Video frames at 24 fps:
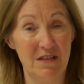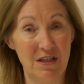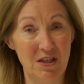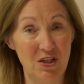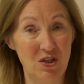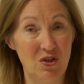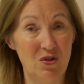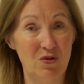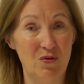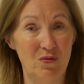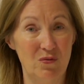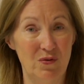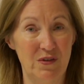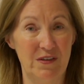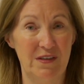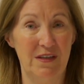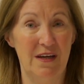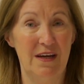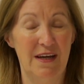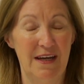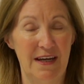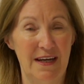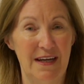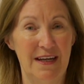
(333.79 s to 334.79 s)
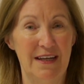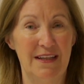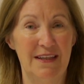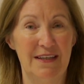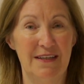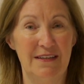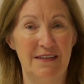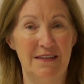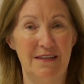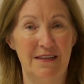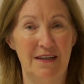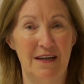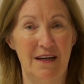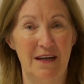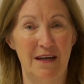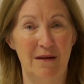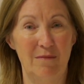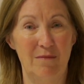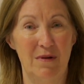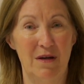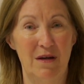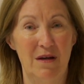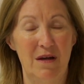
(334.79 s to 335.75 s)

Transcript: to use in this time.